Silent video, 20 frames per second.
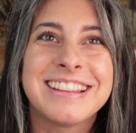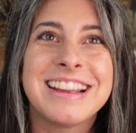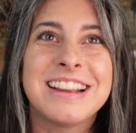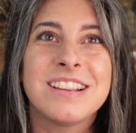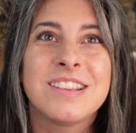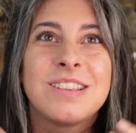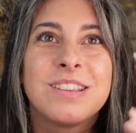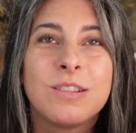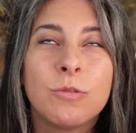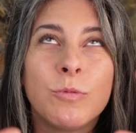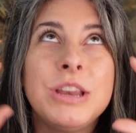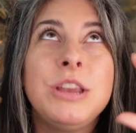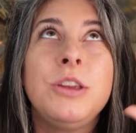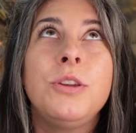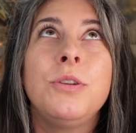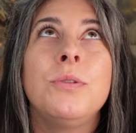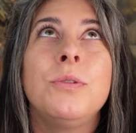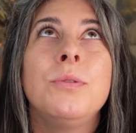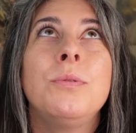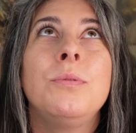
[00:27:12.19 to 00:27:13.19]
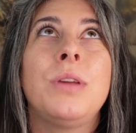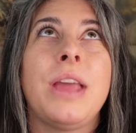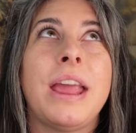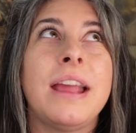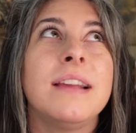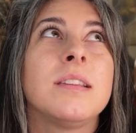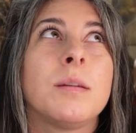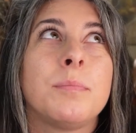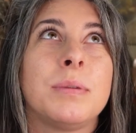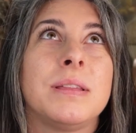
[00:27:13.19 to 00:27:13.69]
Like when you
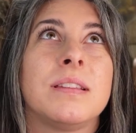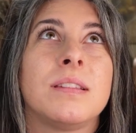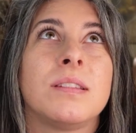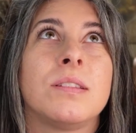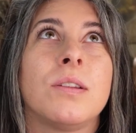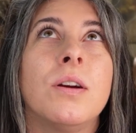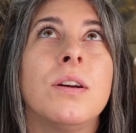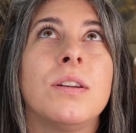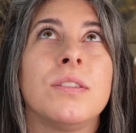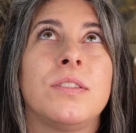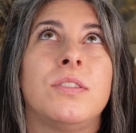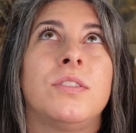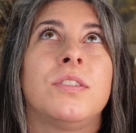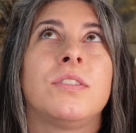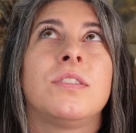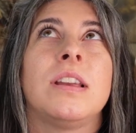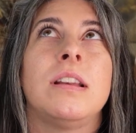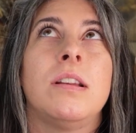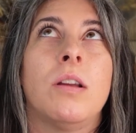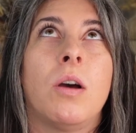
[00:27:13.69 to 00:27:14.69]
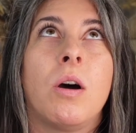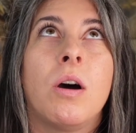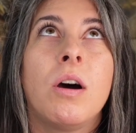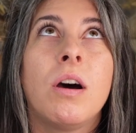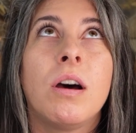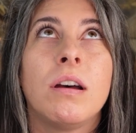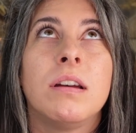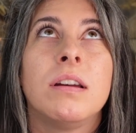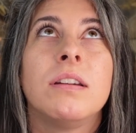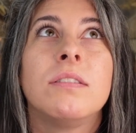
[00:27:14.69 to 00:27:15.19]
gaze up at the stars, you're just in
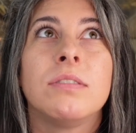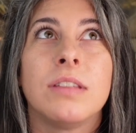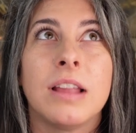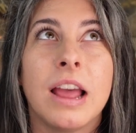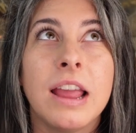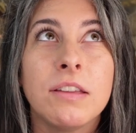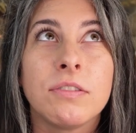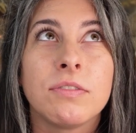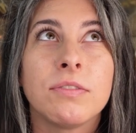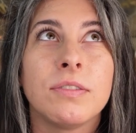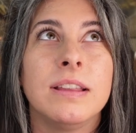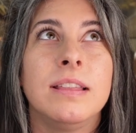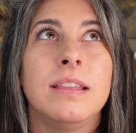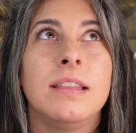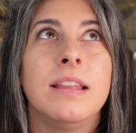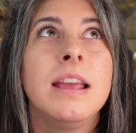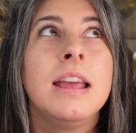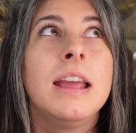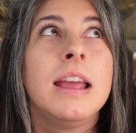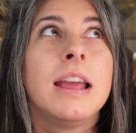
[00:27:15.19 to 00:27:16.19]
awe of life and